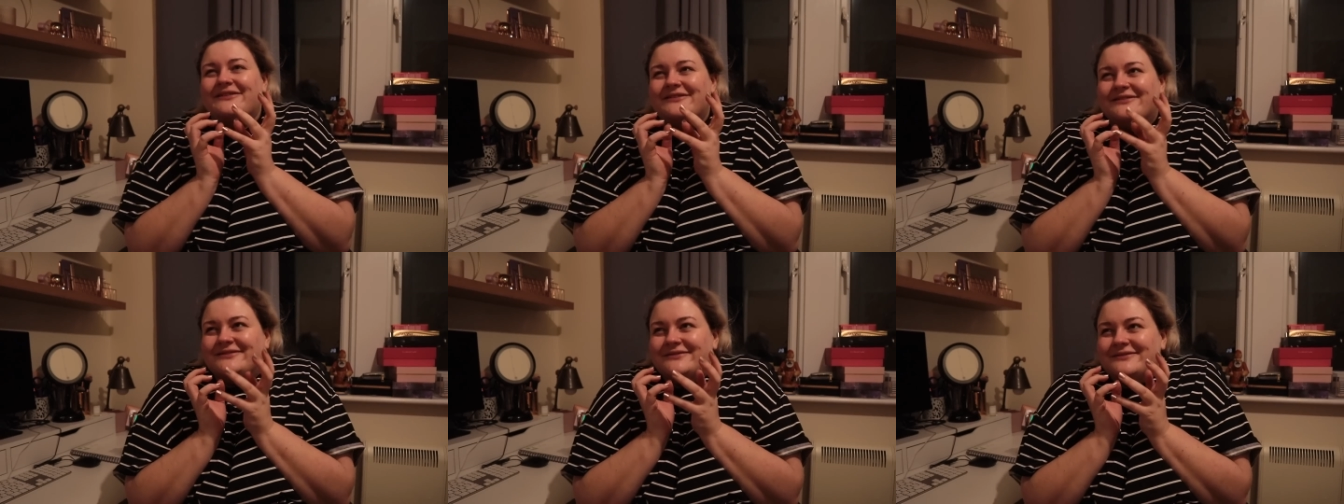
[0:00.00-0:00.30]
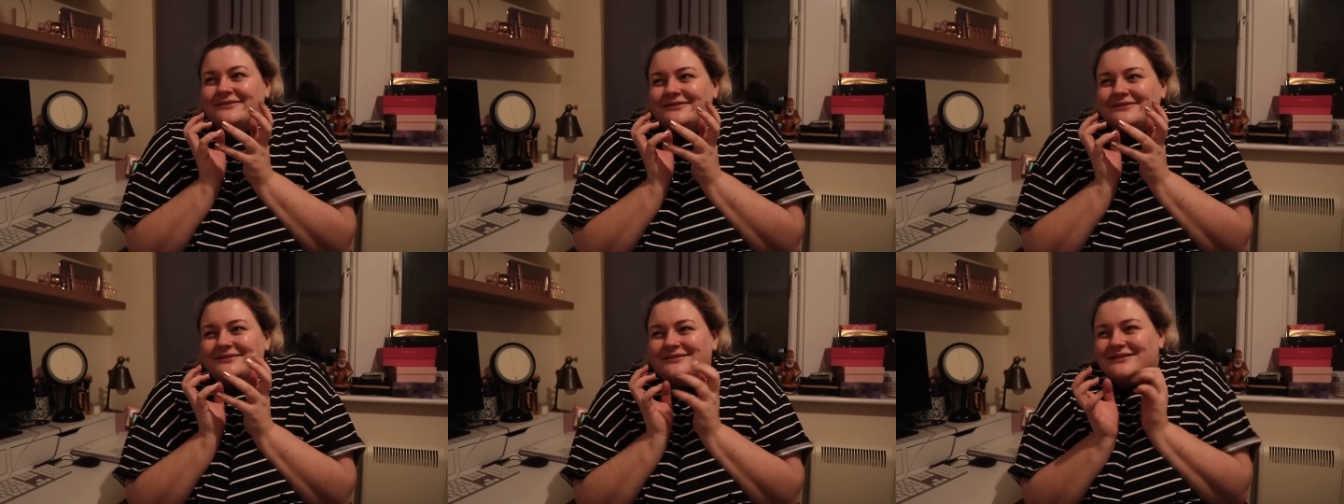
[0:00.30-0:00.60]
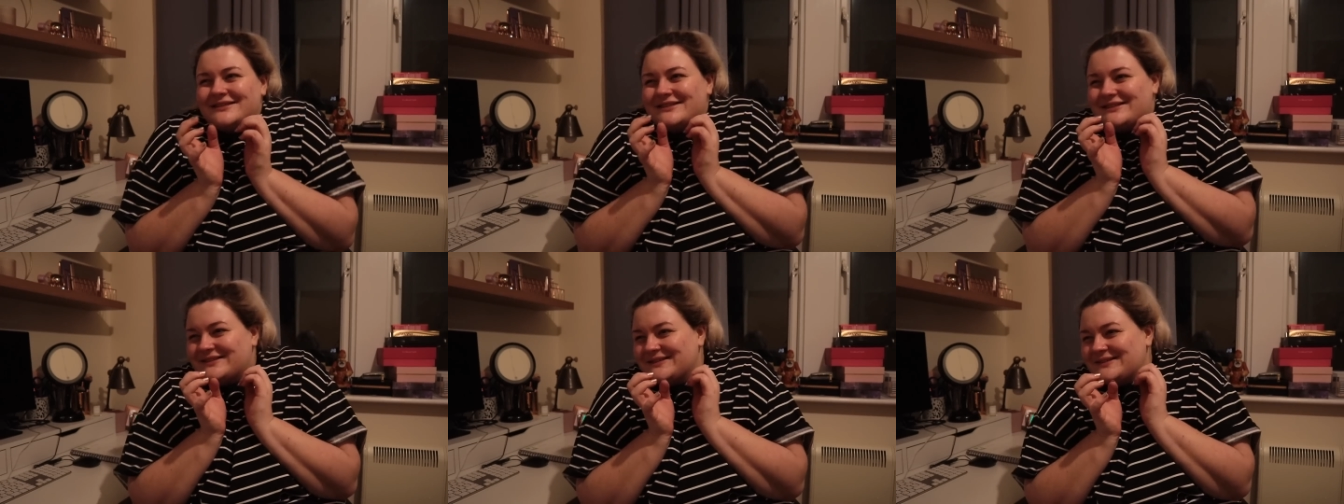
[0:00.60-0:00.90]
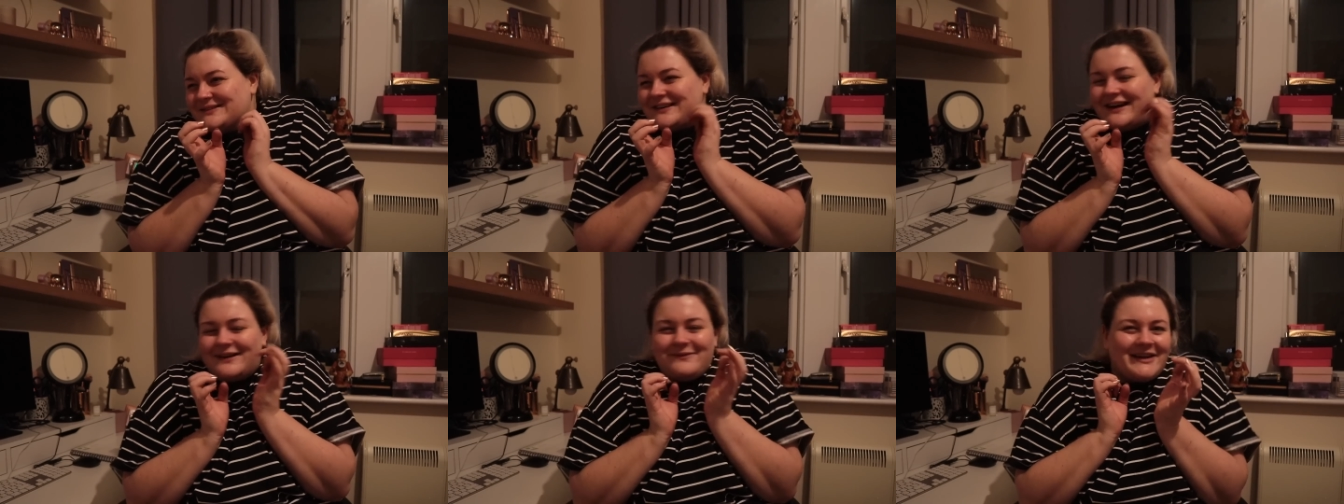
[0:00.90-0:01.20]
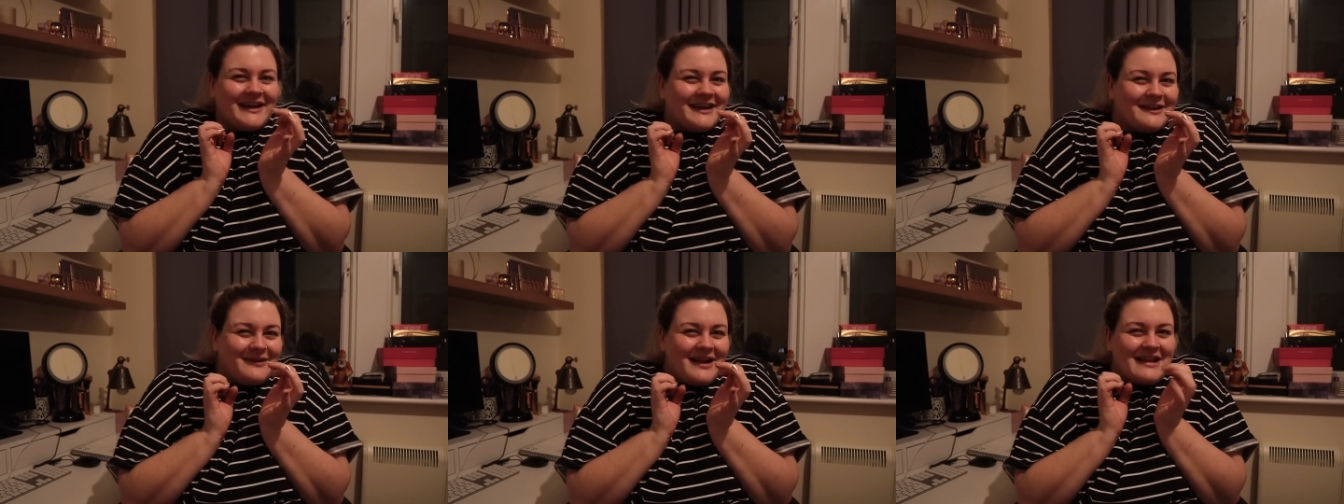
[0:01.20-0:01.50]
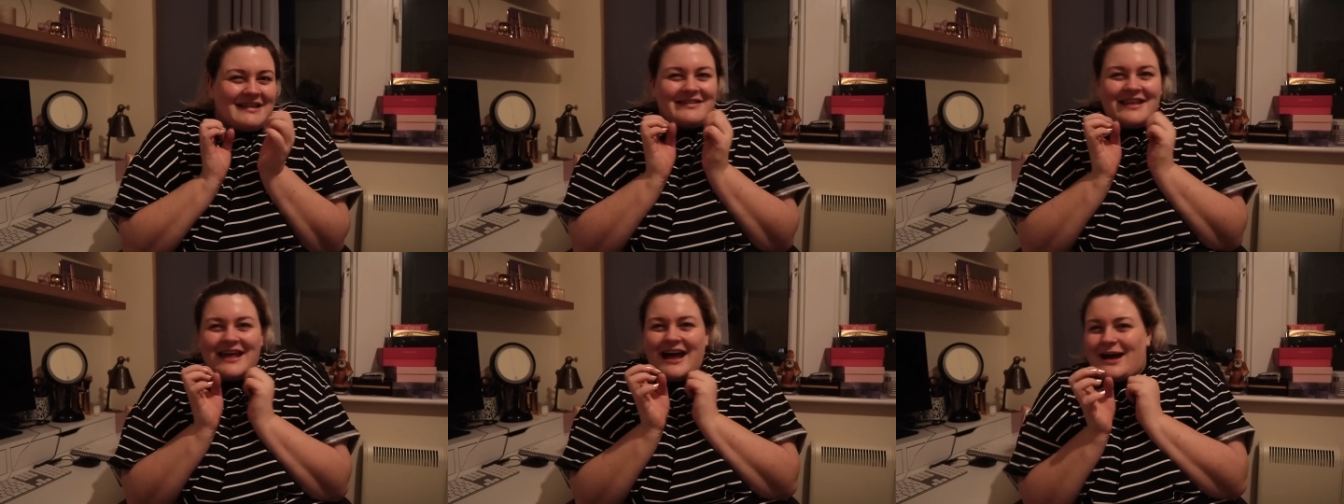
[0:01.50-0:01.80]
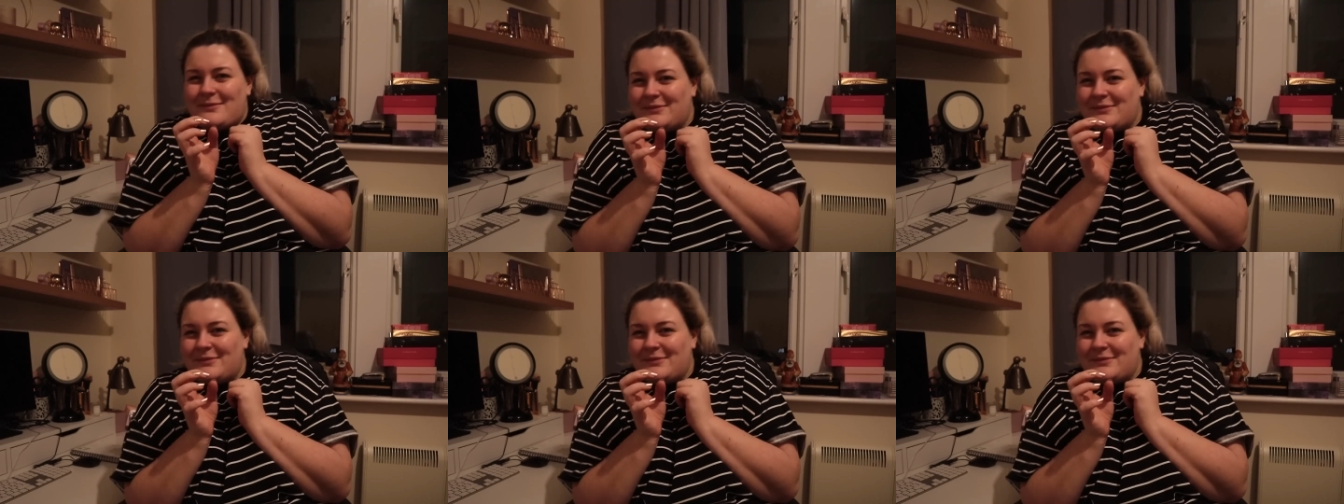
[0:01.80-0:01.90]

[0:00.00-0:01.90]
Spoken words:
ooh, am I going to answer that?